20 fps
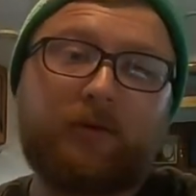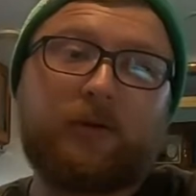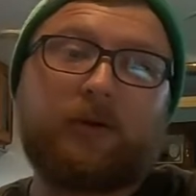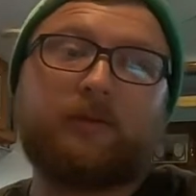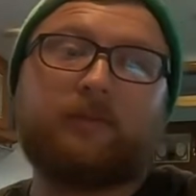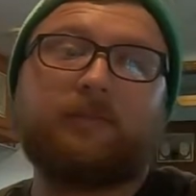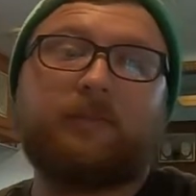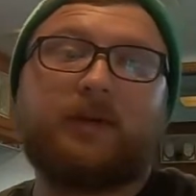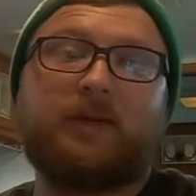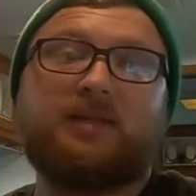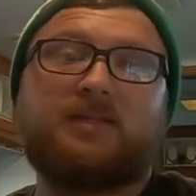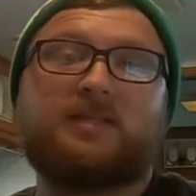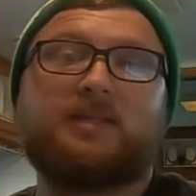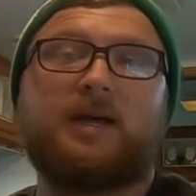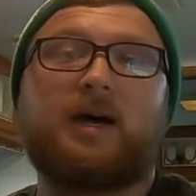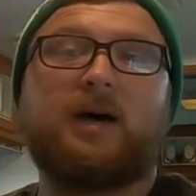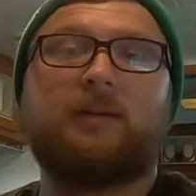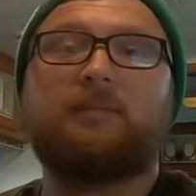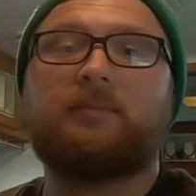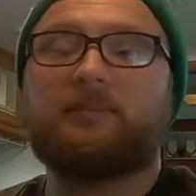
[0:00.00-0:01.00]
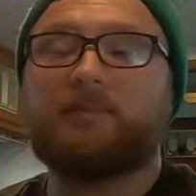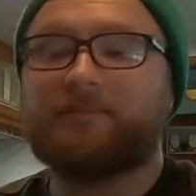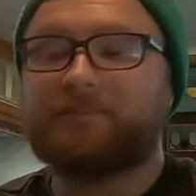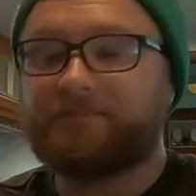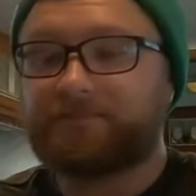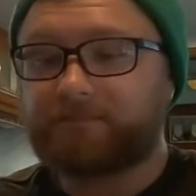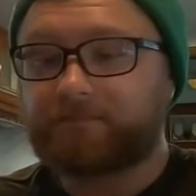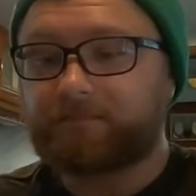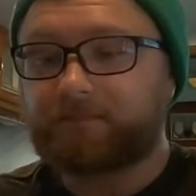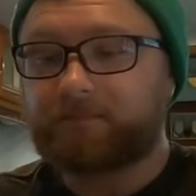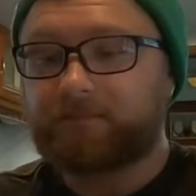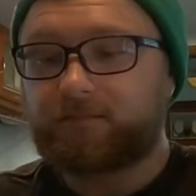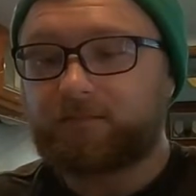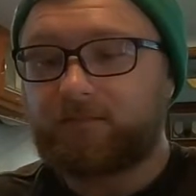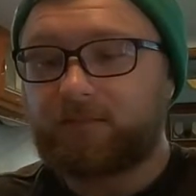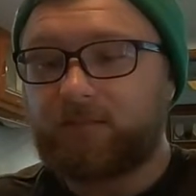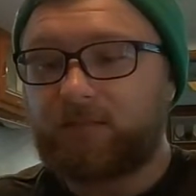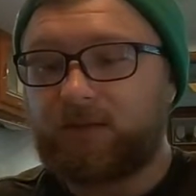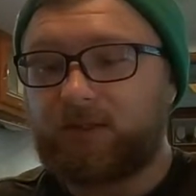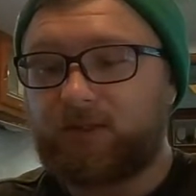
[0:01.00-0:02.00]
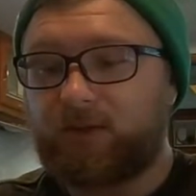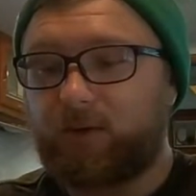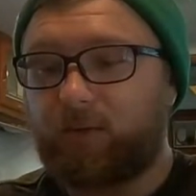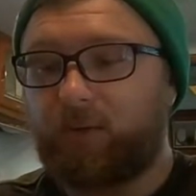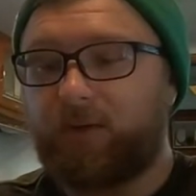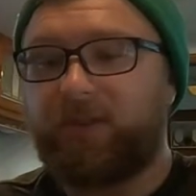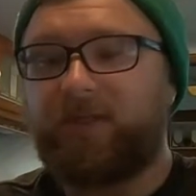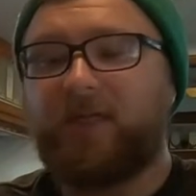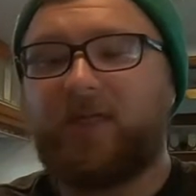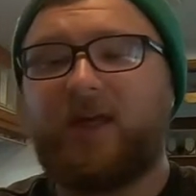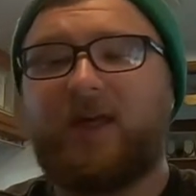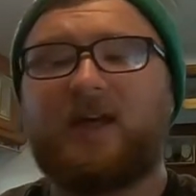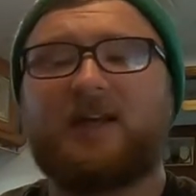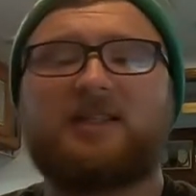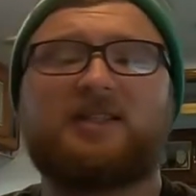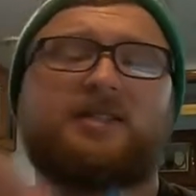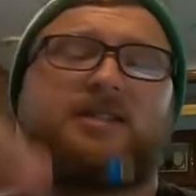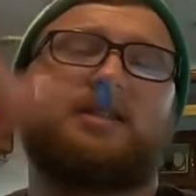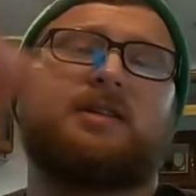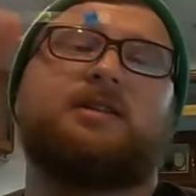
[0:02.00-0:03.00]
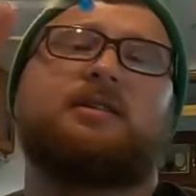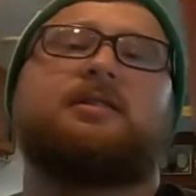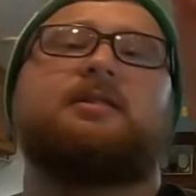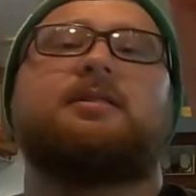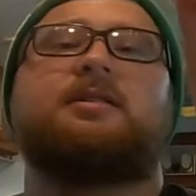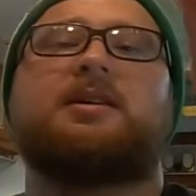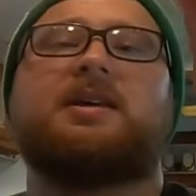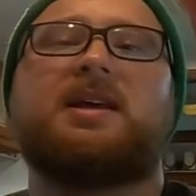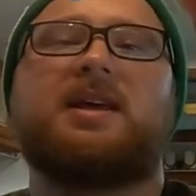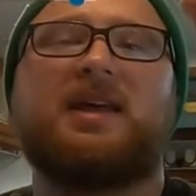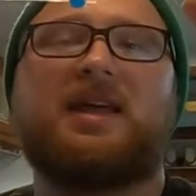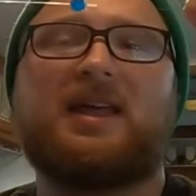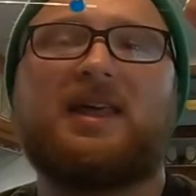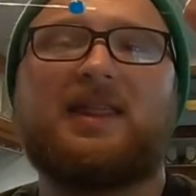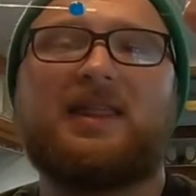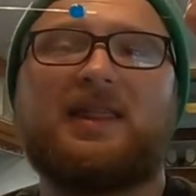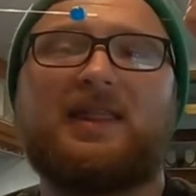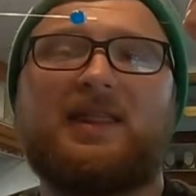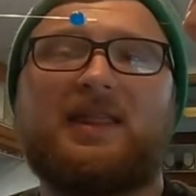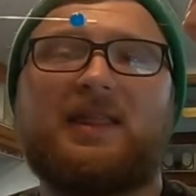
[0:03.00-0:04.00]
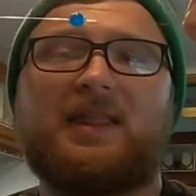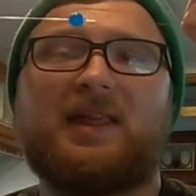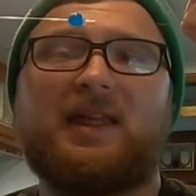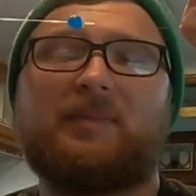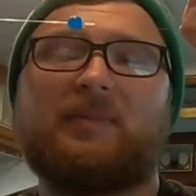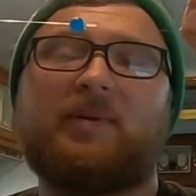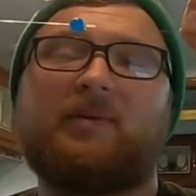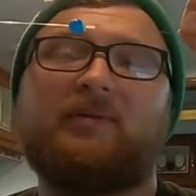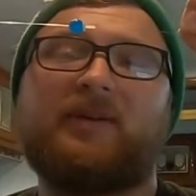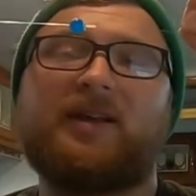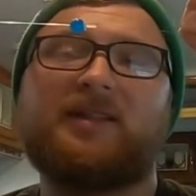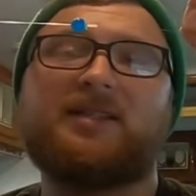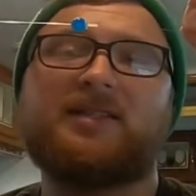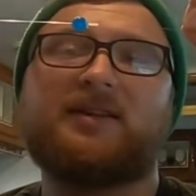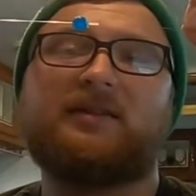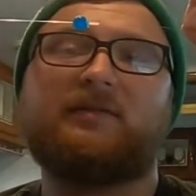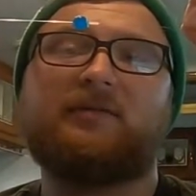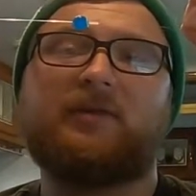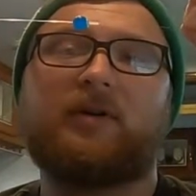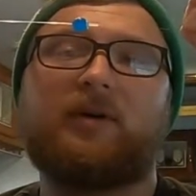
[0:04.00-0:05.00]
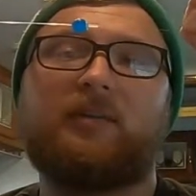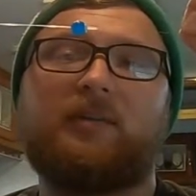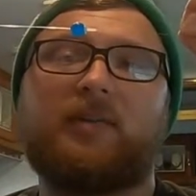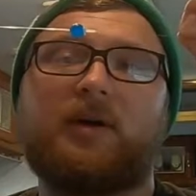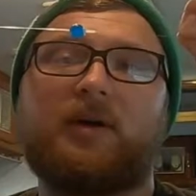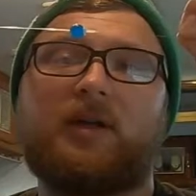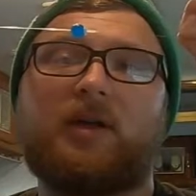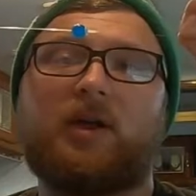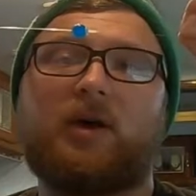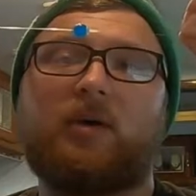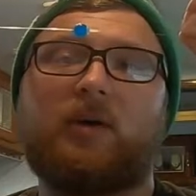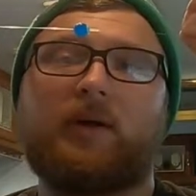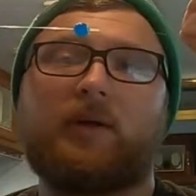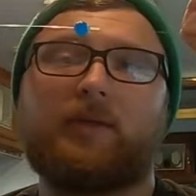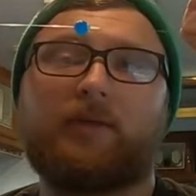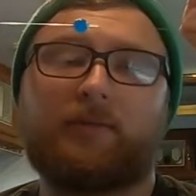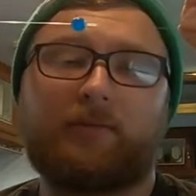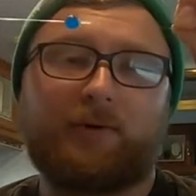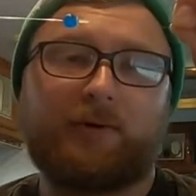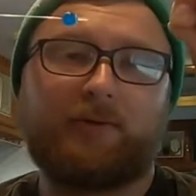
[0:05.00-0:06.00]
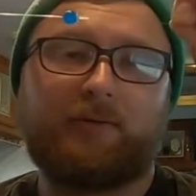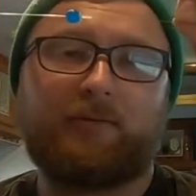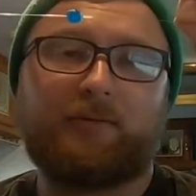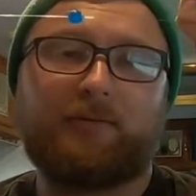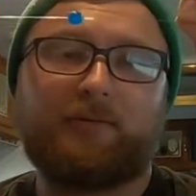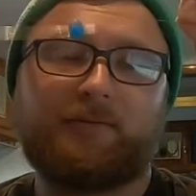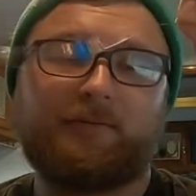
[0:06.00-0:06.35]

your bead stop. So with this, it prevents it from going through.